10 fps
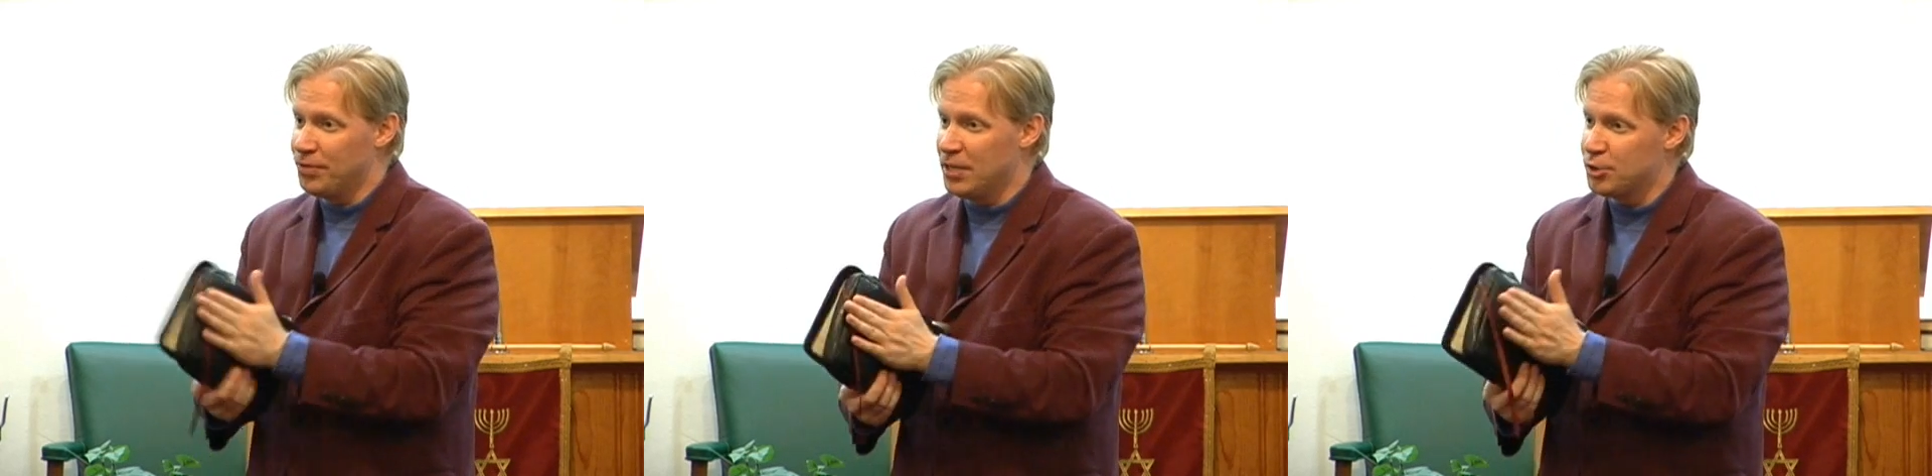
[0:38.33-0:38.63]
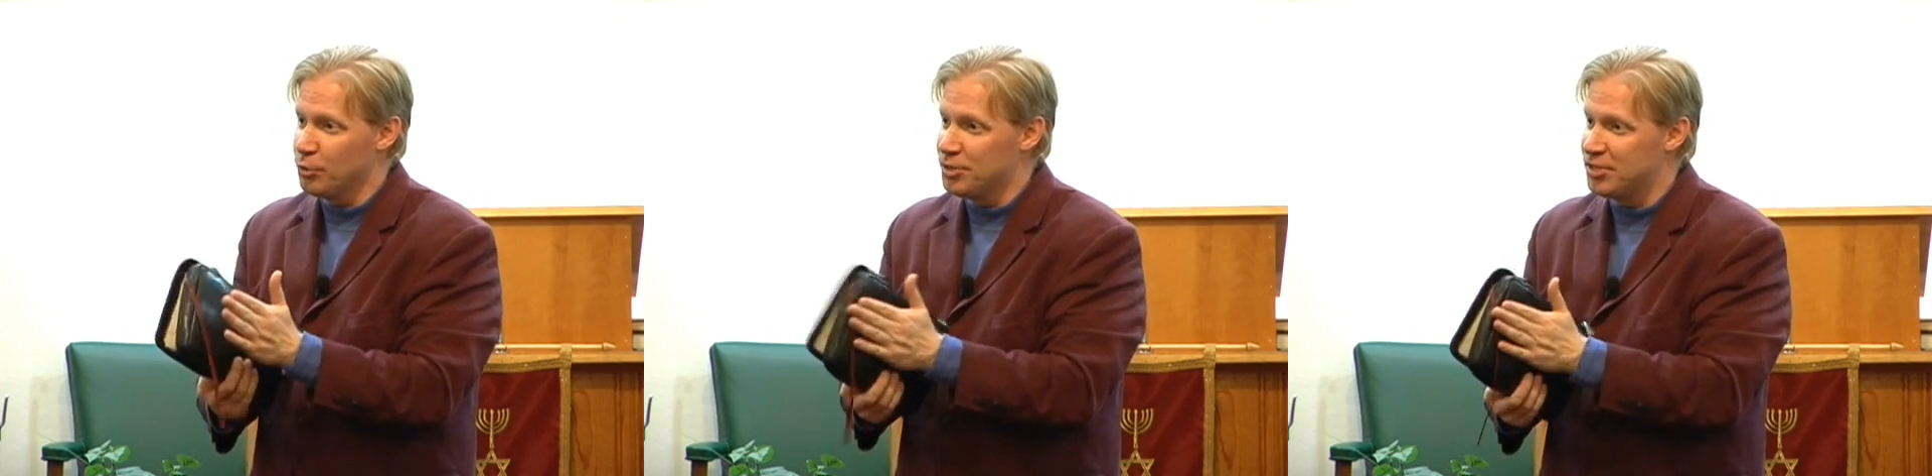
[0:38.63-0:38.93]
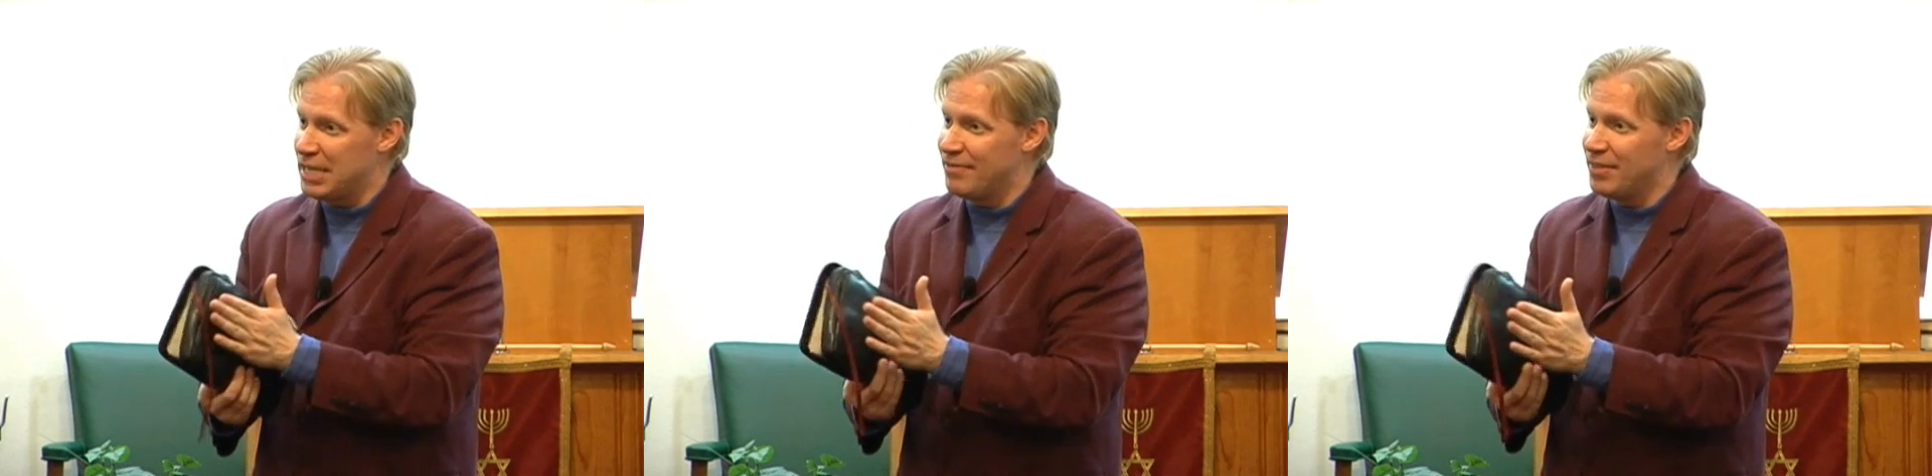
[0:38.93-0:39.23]
with this
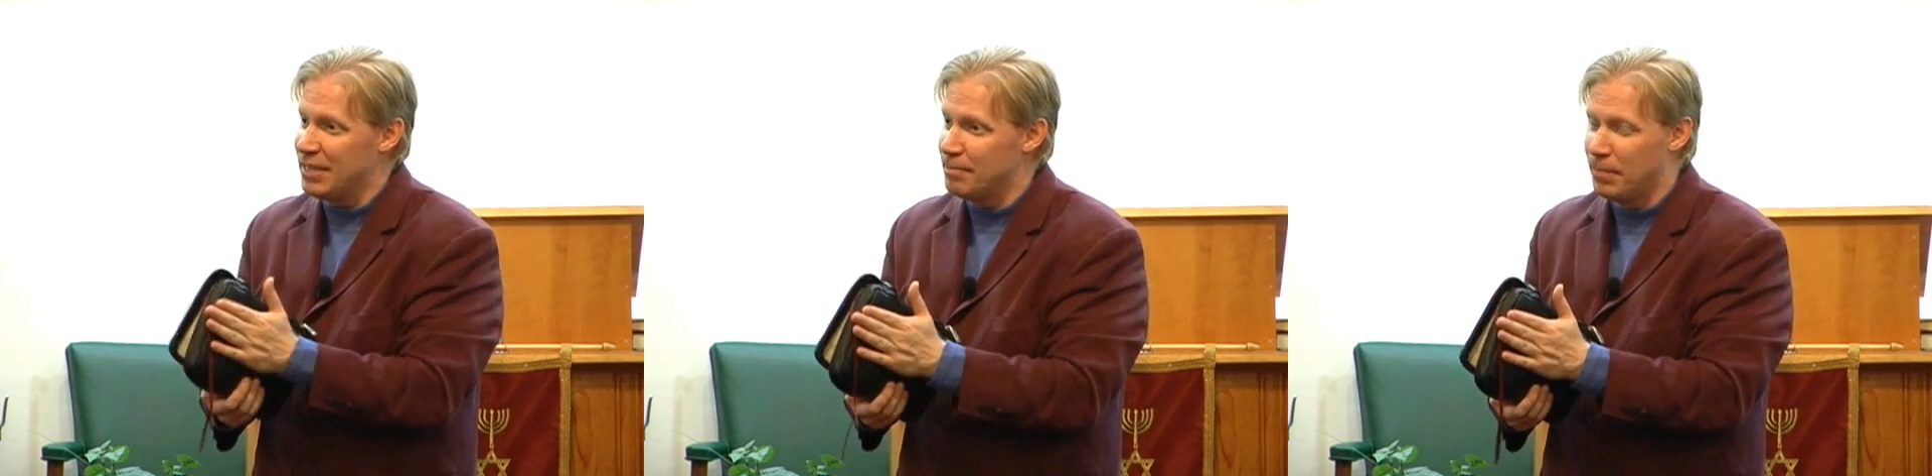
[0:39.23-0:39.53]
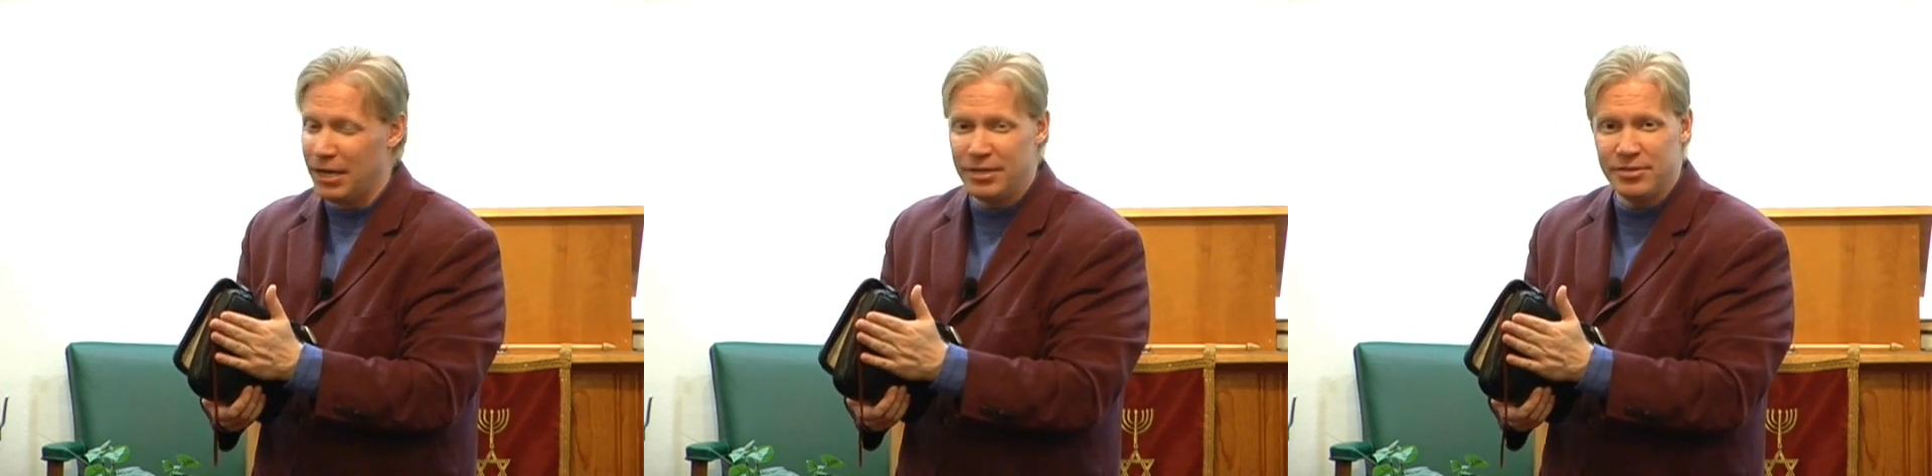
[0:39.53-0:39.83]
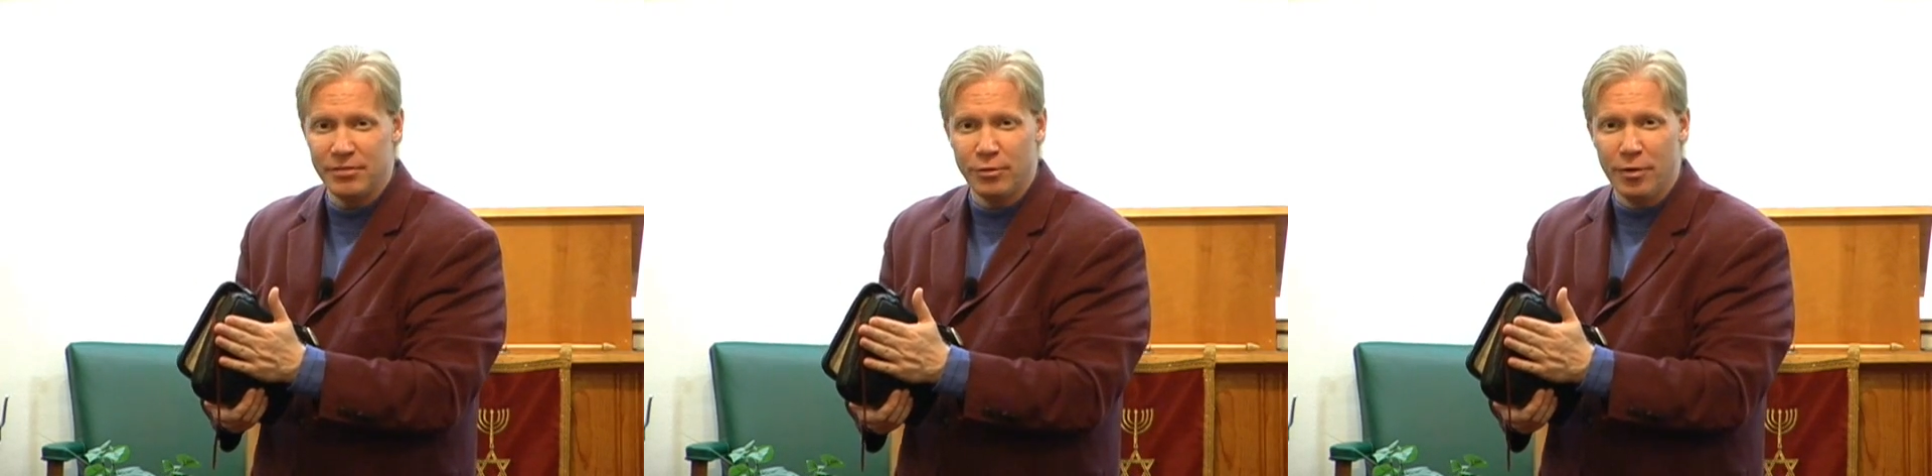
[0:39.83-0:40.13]
receiving the abundance